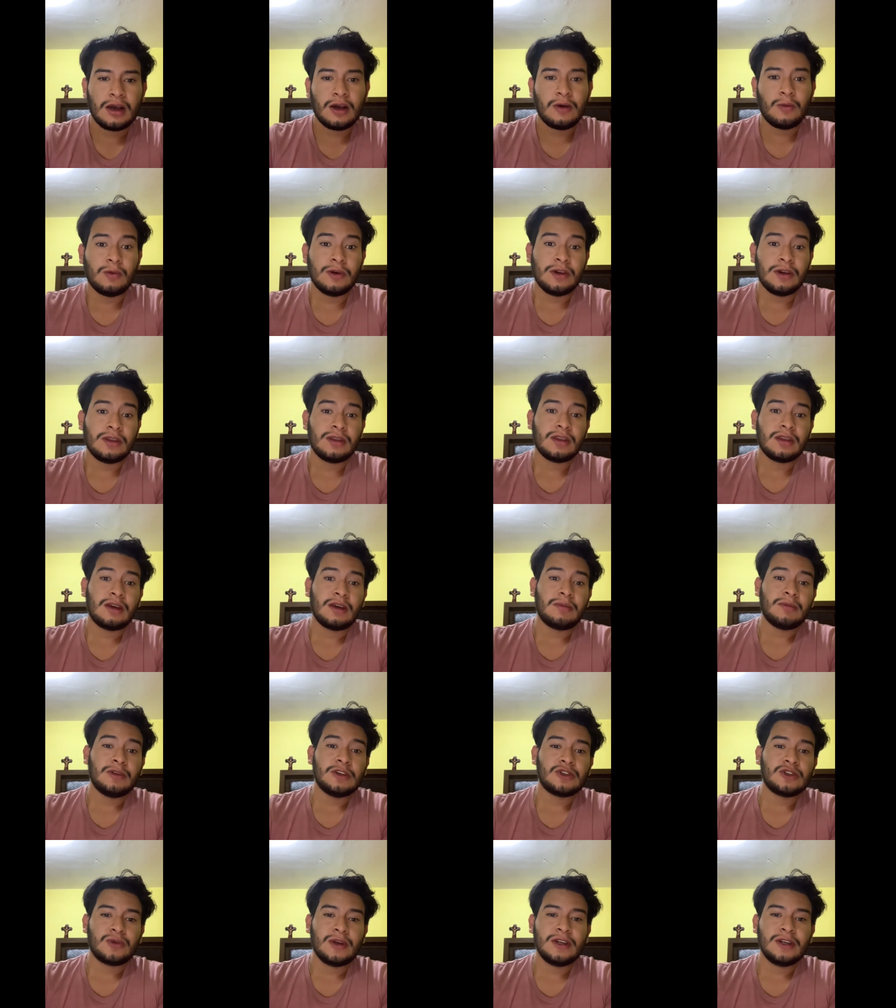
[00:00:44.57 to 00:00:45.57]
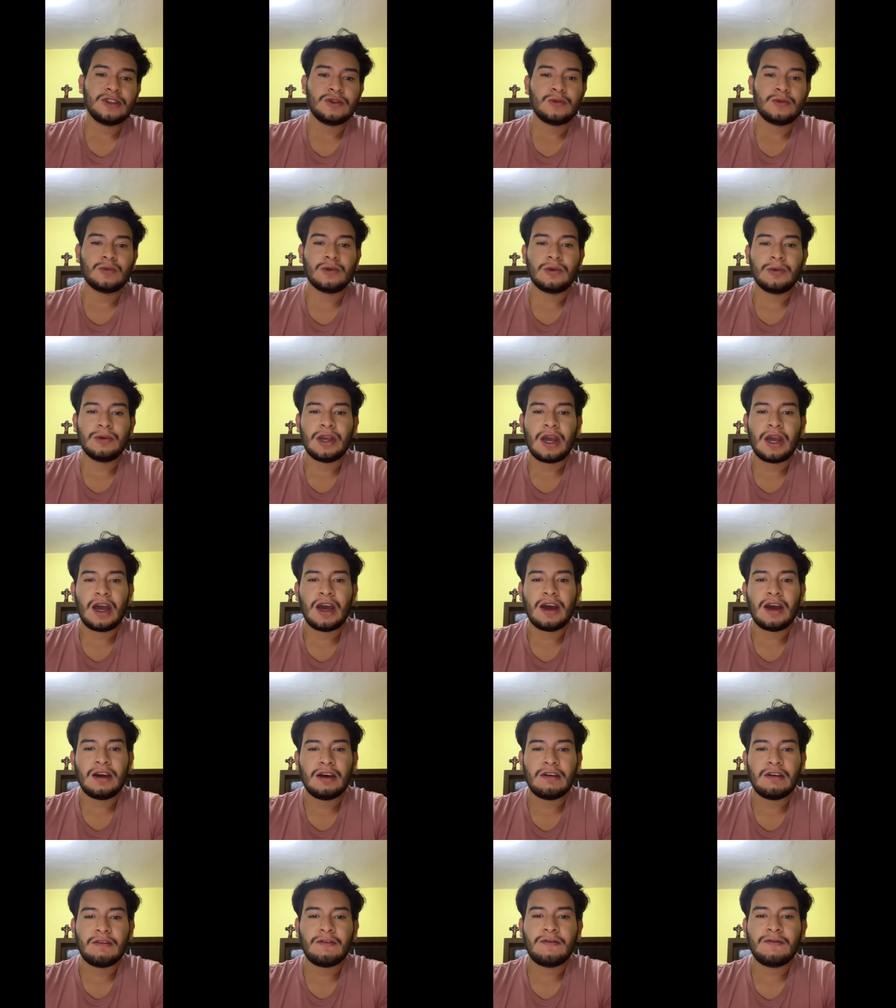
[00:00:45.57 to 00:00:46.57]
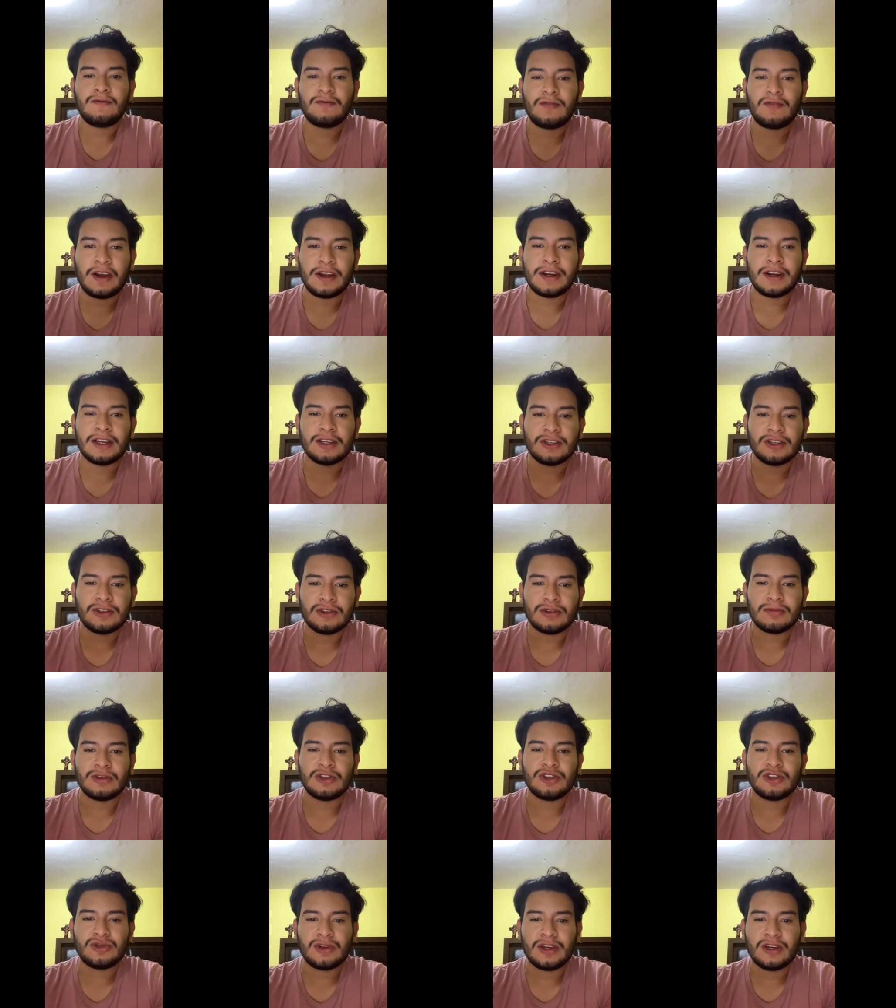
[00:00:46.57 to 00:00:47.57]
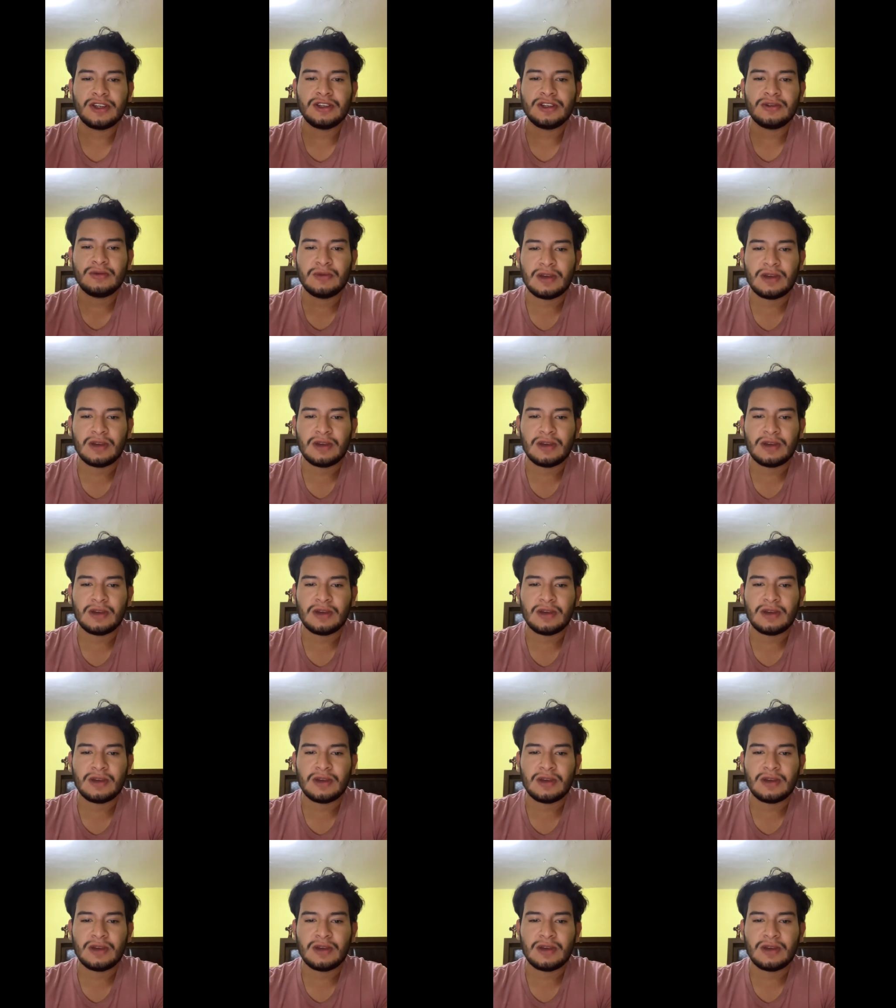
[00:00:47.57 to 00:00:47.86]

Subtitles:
With administration, well, we have financial administration,